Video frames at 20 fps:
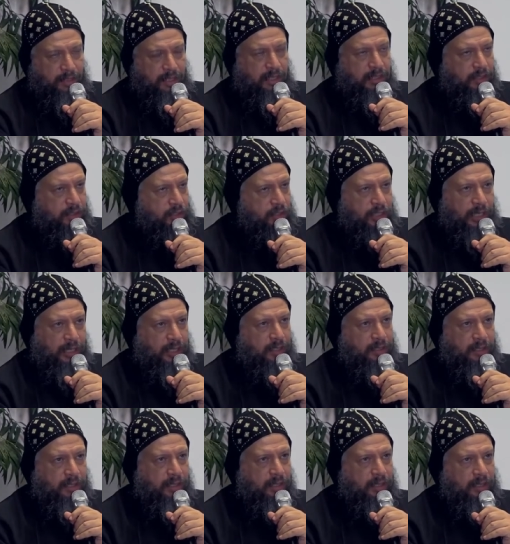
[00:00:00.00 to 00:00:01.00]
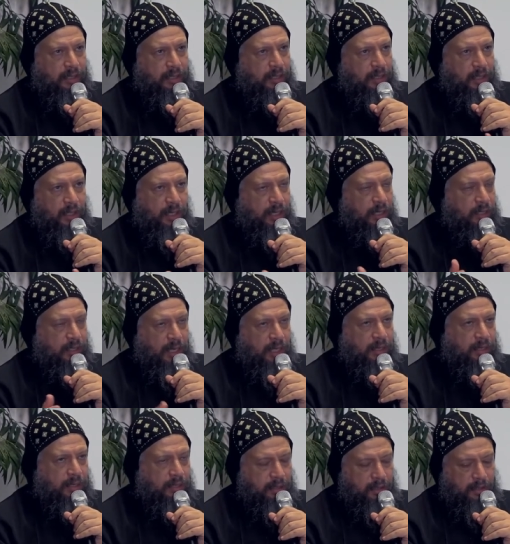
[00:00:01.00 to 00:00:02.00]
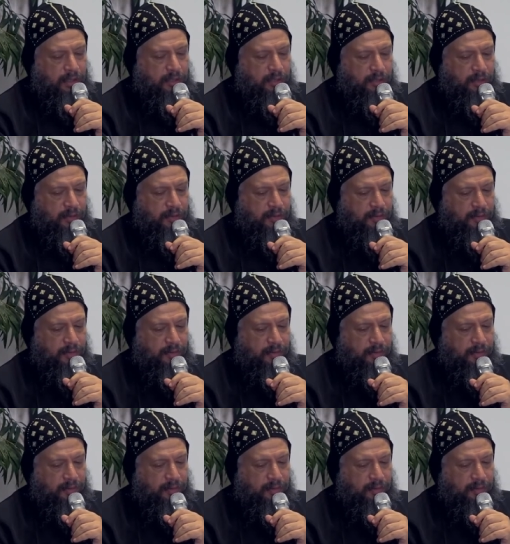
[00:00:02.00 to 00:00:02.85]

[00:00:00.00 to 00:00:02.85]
Christianity and other religions.